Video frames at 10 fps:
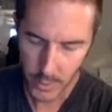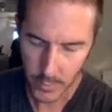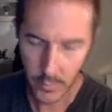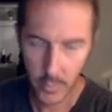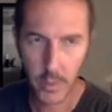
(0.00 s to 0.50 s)
is
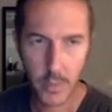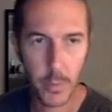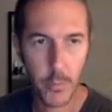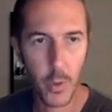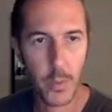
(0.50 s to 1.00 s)
going to be
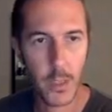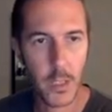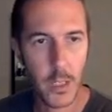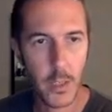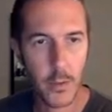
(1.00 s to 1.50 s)

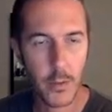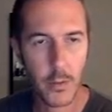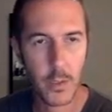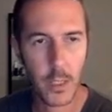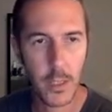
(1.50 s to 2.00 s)
perpendicular to
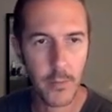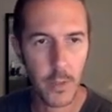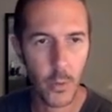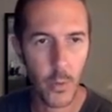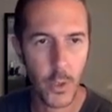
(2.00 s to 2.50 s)
the given
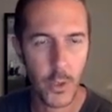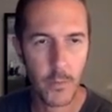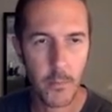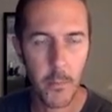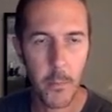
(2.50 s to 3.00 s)
equation,
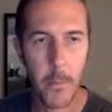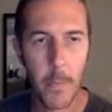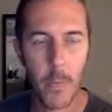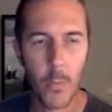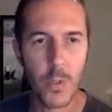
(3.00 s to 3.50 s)

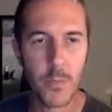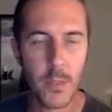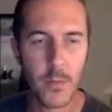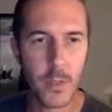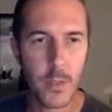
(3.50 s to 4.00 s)
which
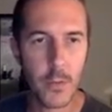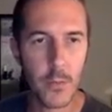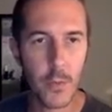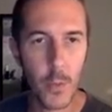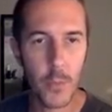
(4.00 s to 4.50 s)
means that their
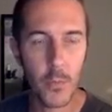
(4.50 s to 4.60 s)
slopes